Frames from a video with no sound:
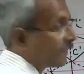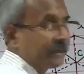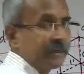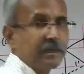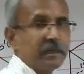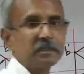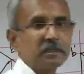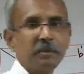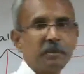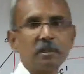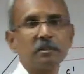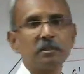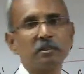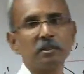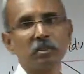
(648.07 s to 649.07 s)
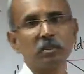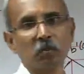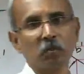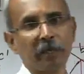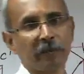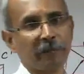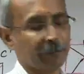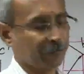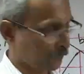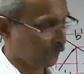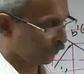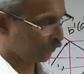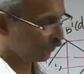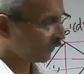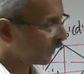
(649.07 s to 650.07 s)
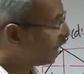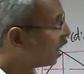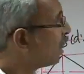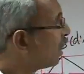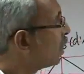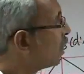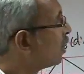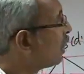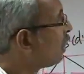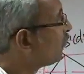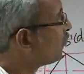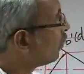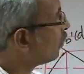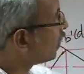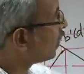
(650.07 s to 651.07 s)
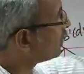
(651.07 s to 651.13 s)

90 degrees because it's a square. Now if you